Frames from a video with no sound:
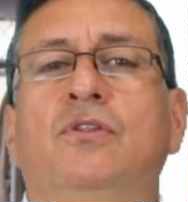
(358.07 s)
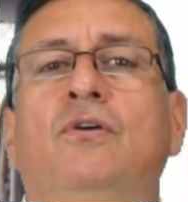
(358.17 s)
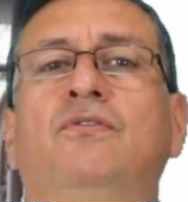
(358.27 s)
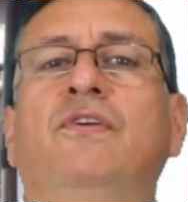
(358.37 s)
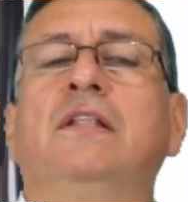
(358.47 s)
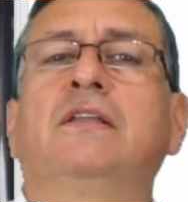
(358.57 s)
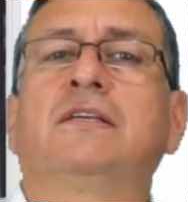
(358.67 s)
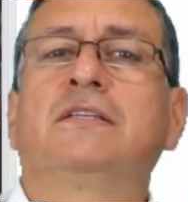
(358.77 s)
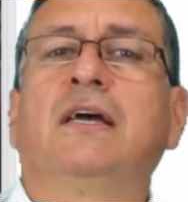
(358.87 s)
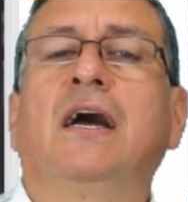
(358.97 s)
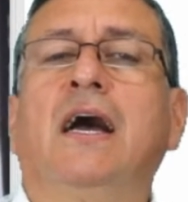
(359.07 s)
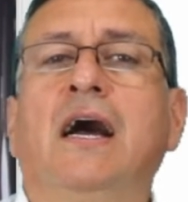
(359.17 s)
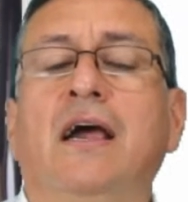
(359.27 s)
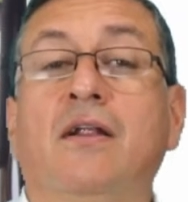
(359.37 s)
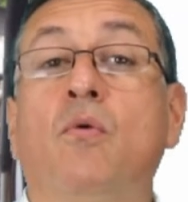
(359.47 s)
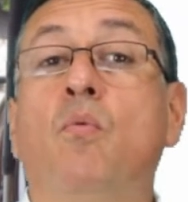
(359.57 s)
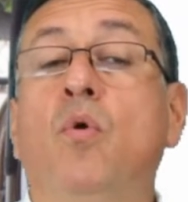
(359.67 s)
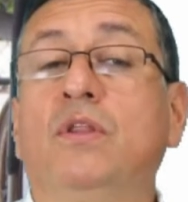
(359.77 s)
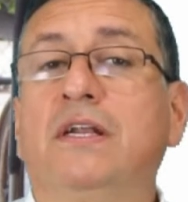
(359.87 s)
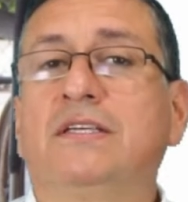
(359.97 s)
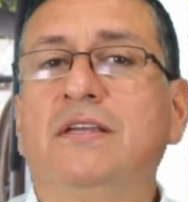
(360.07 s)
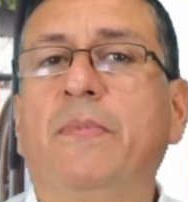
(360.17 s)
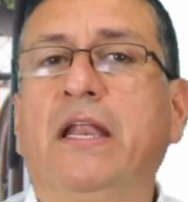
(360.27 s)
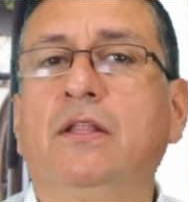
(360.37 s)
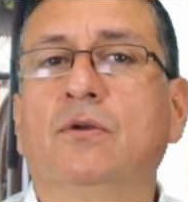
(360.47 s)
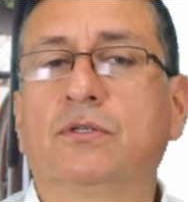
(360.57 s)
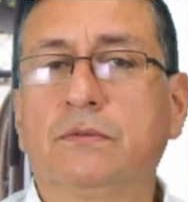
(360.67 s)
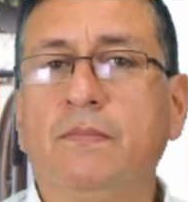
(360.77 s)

those filters are water separators.